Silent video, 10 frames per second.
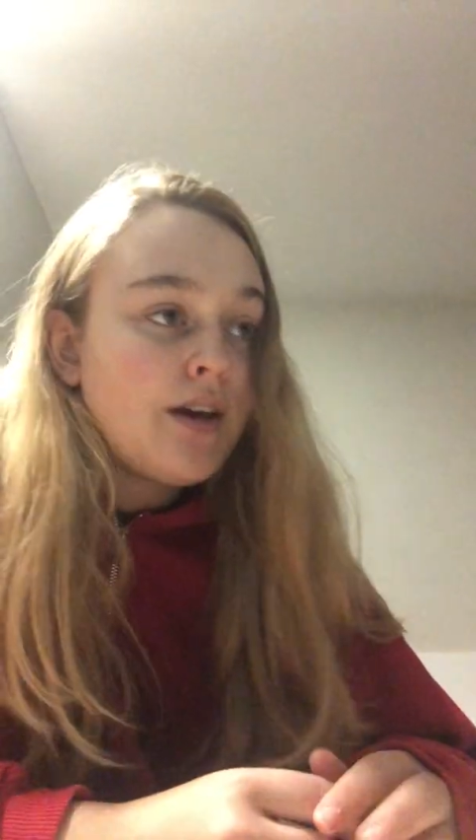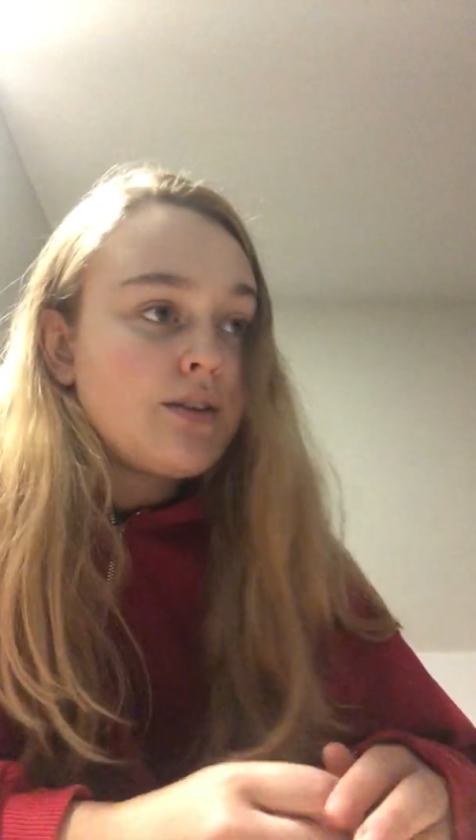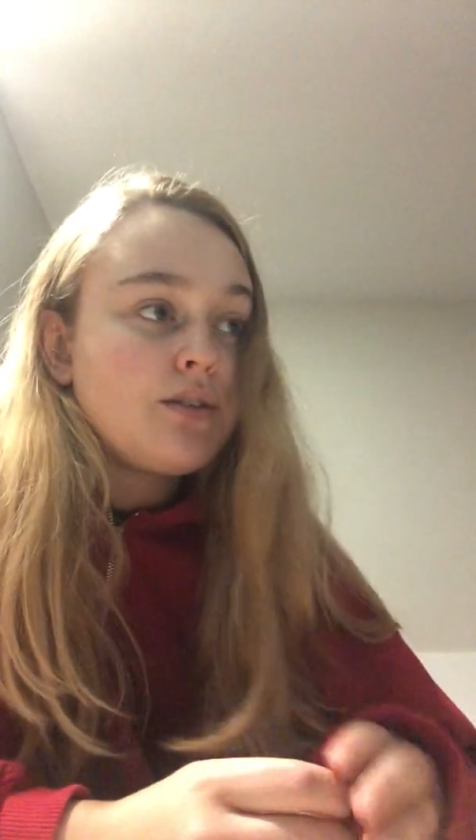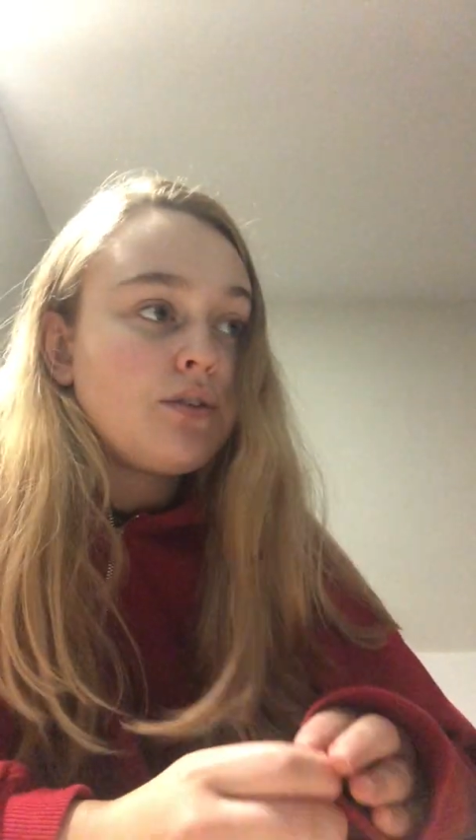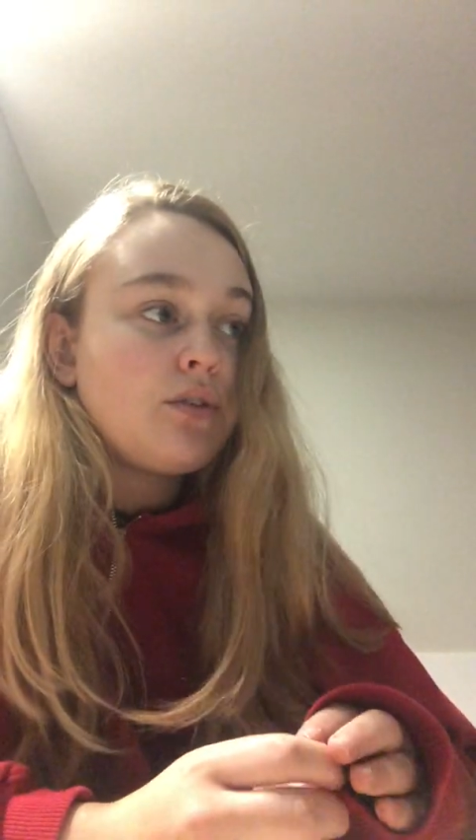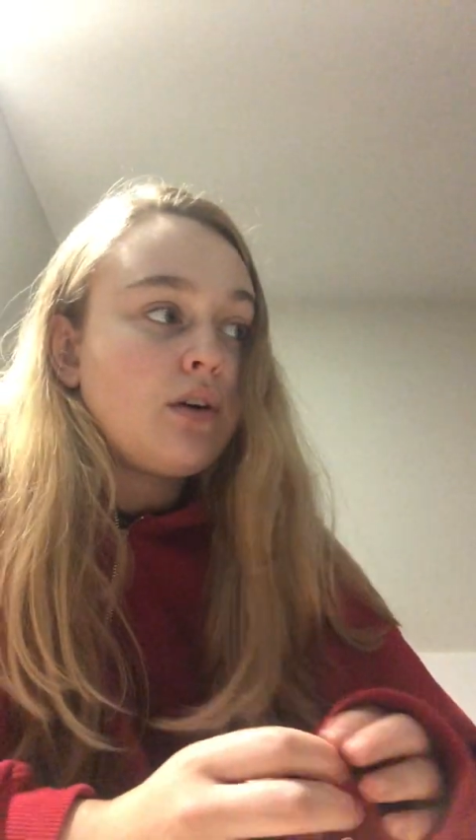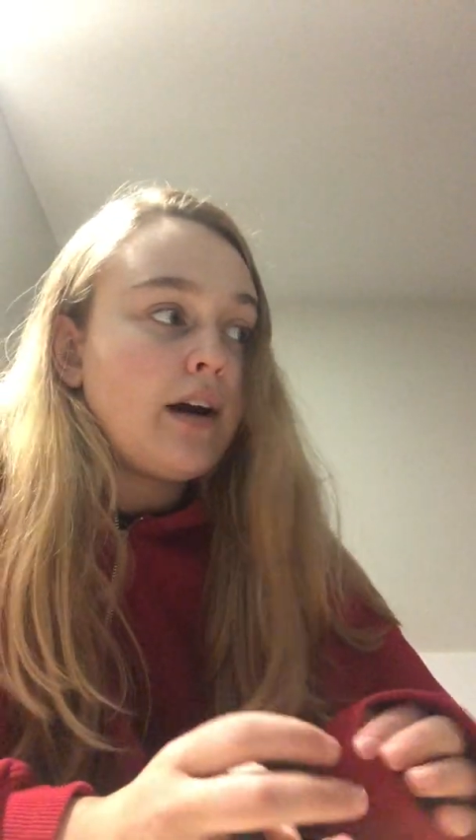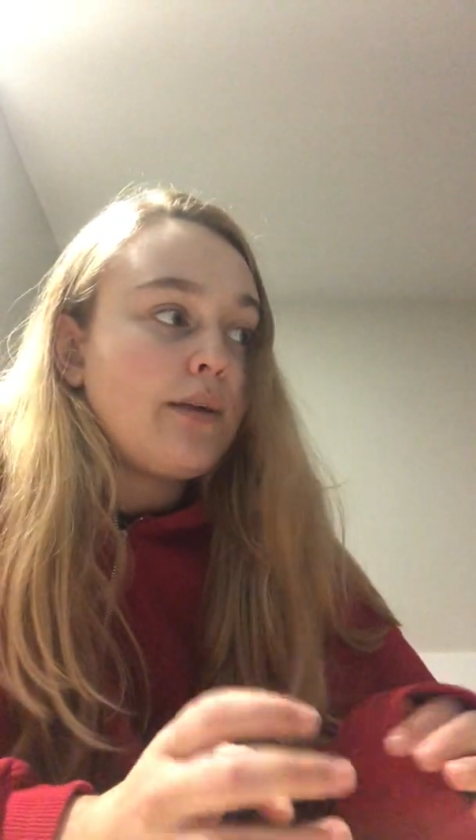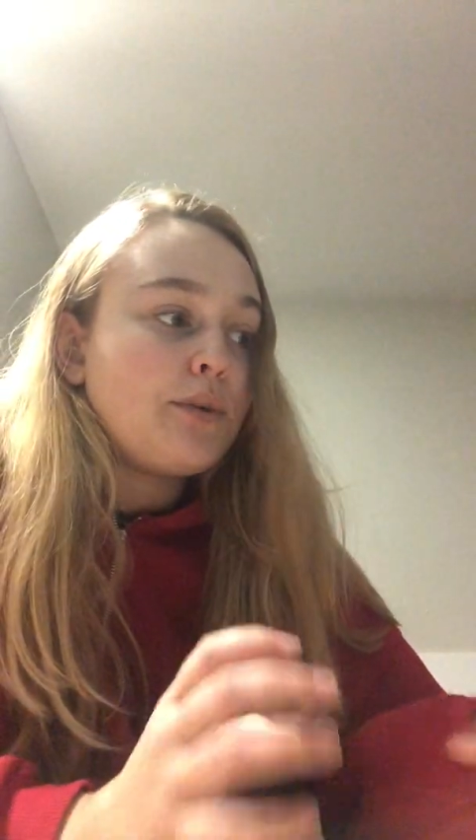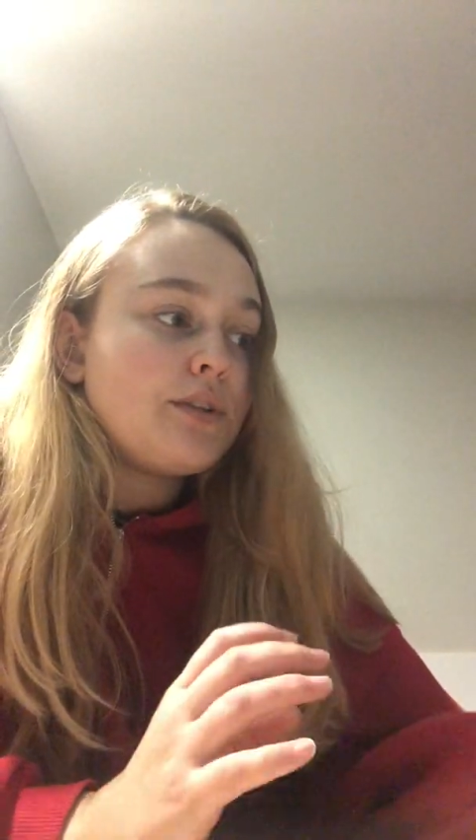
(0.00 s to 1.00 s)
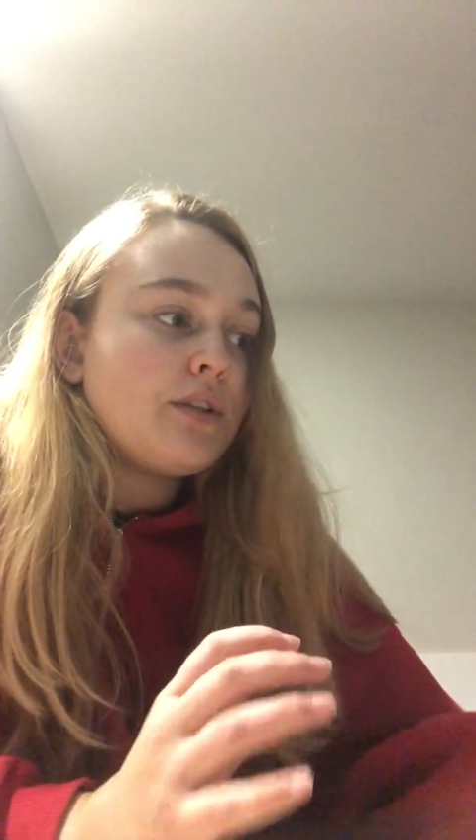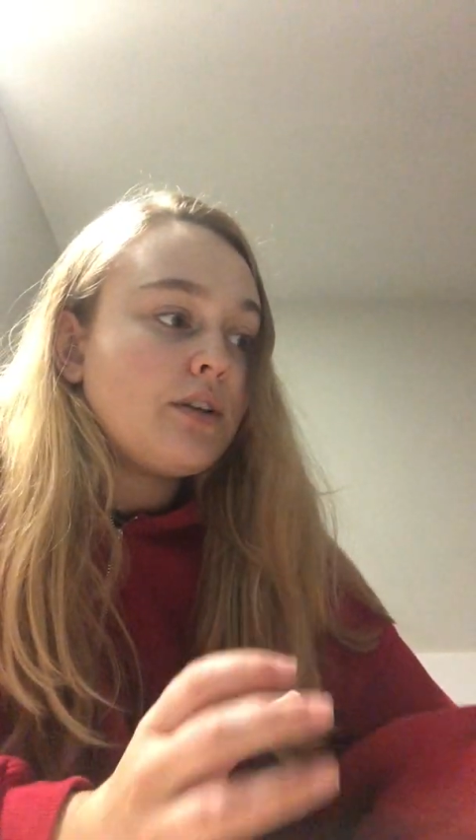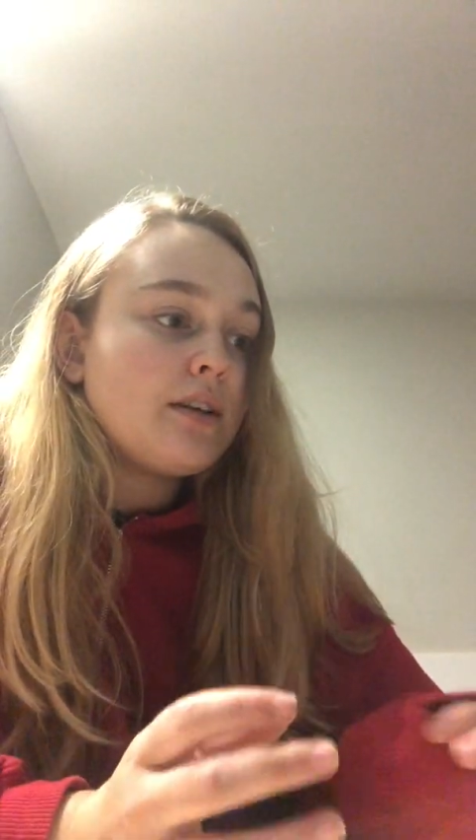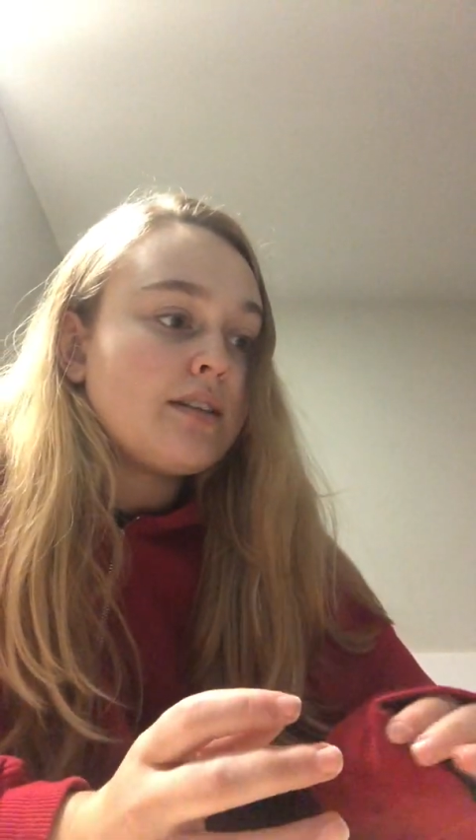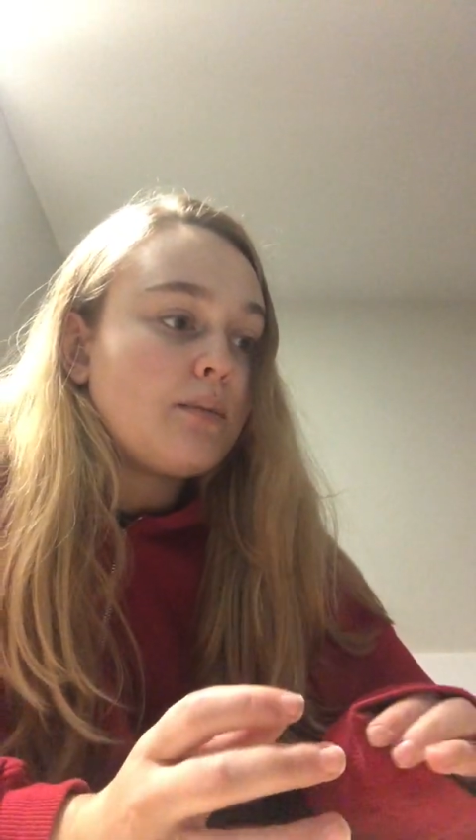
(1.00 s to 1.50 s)
So I want to
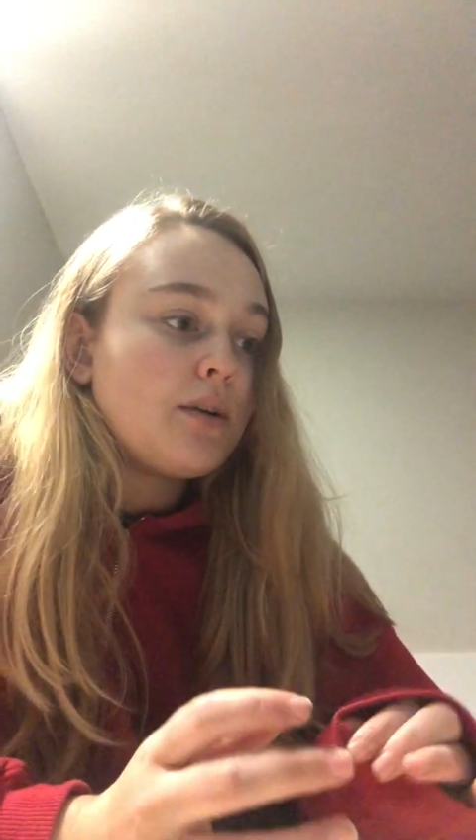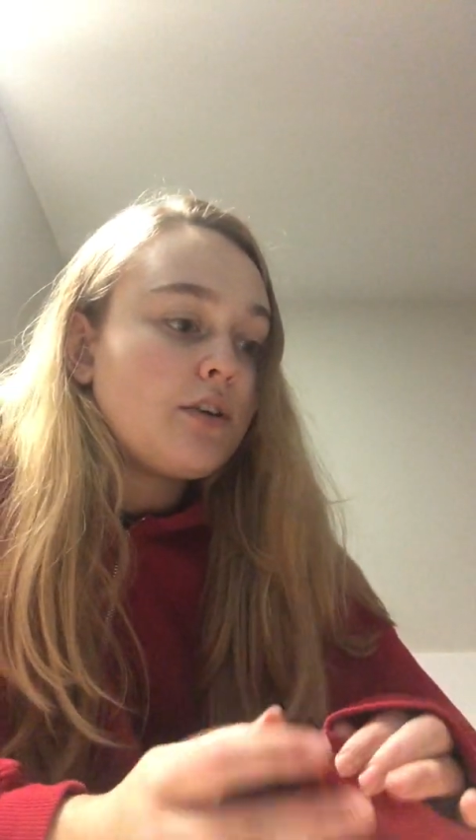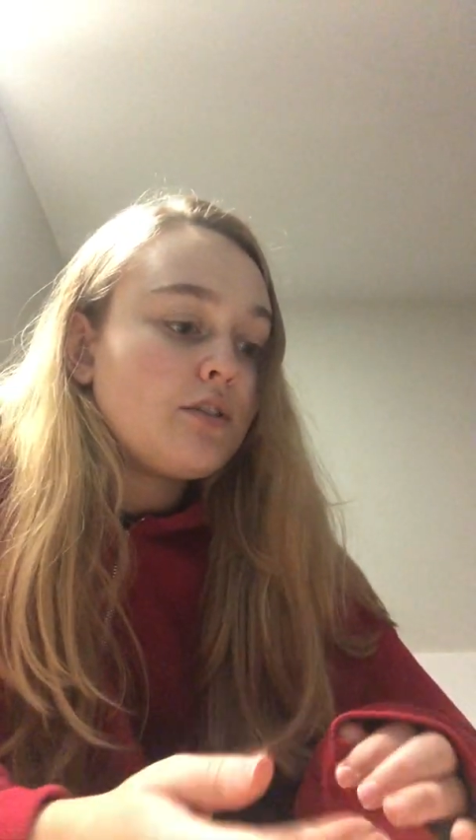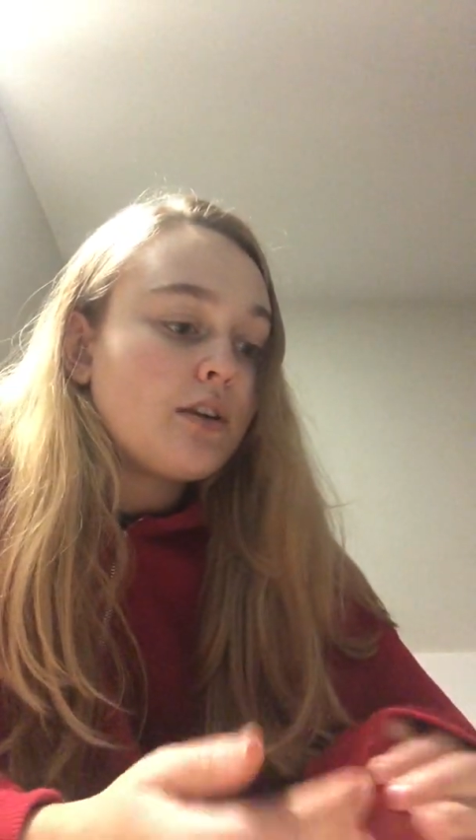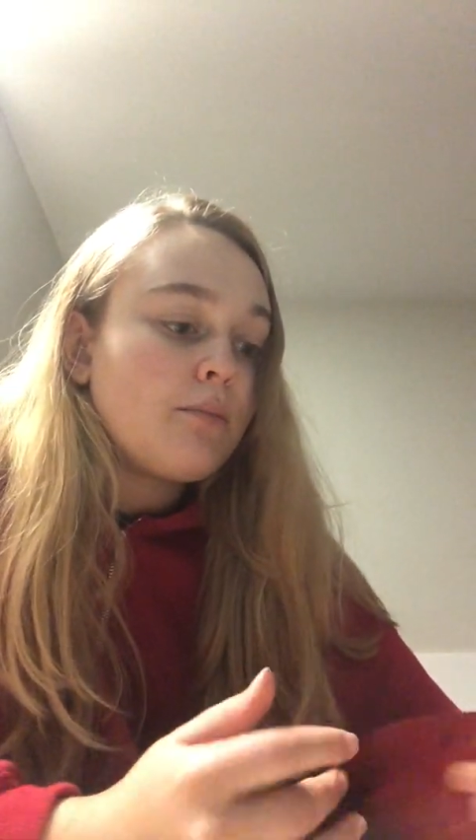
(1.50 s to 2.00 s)
look at someone whose